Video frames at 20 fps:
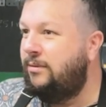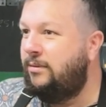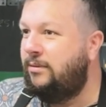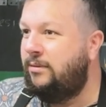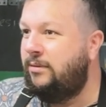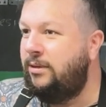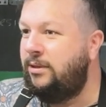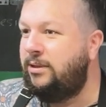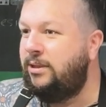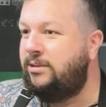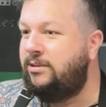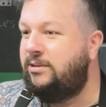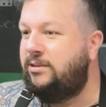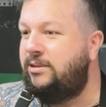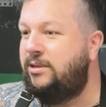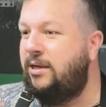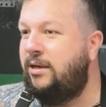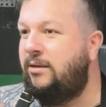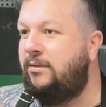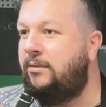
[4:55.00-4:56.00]
That doesn't
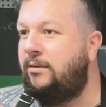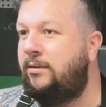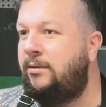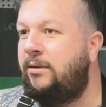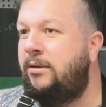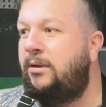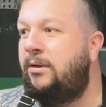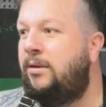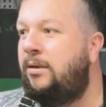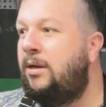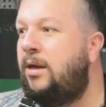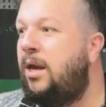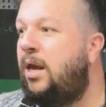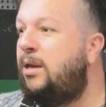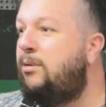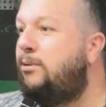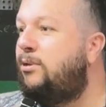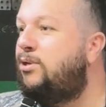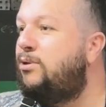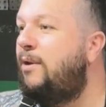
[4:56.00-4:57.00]
sound...
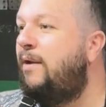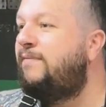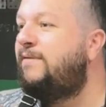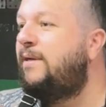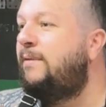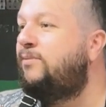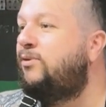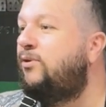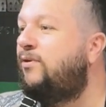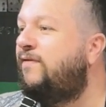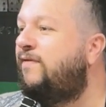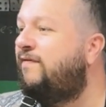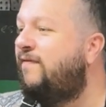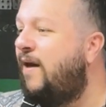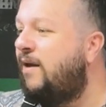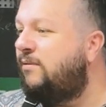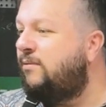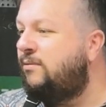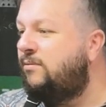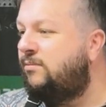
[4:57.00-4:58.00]
Anyway, do you have some sort of
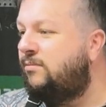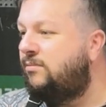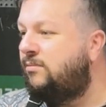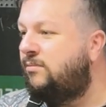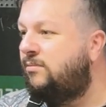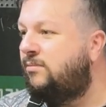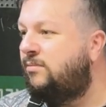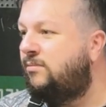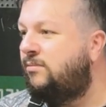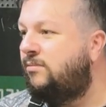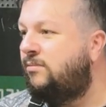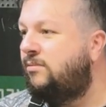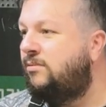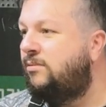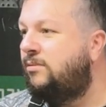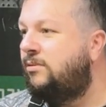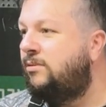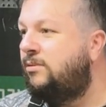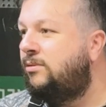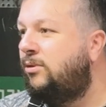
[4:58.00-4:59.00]
funnel?
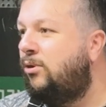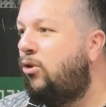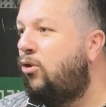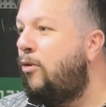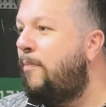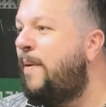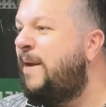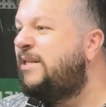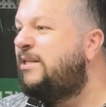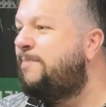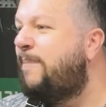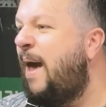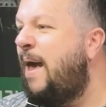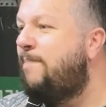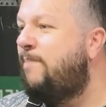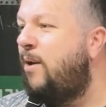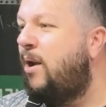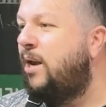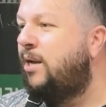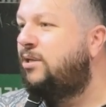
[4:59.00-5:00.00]
Or a piece of
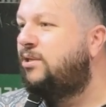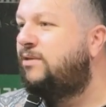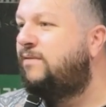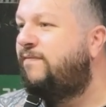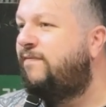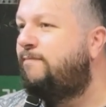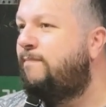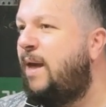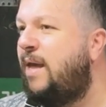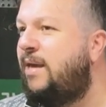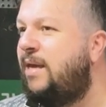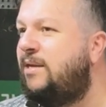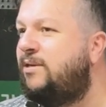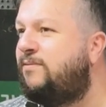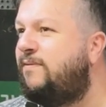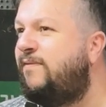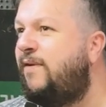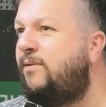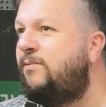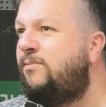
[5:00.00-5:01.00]
paper I can just make into
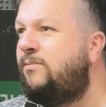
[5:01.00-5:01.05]
a funnel.